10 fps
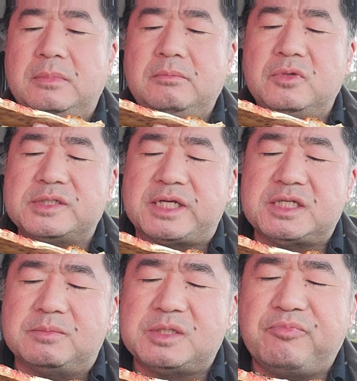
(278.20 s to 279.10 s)
Looks like
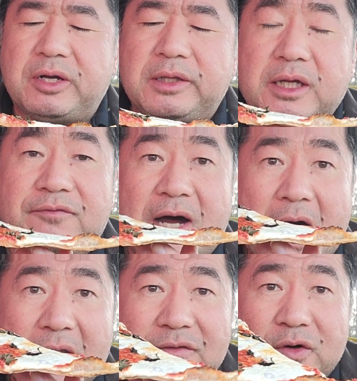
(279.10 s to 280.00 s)
some sprinkling of
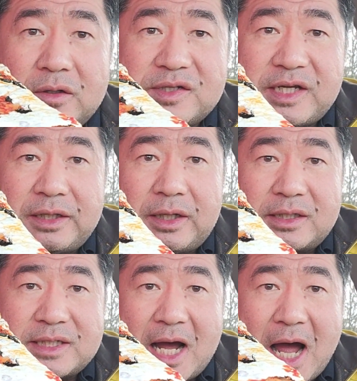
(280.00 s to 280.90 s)
olive oil sitting on
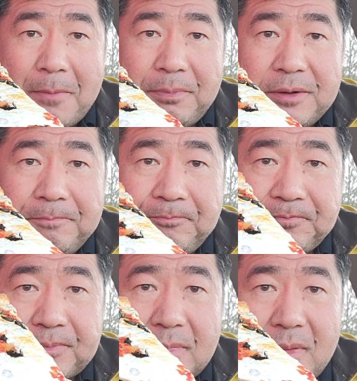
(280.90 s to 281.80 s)
top.
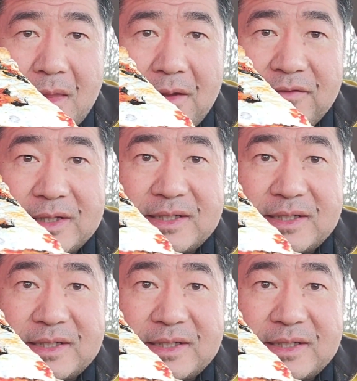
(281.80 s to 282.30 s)
You can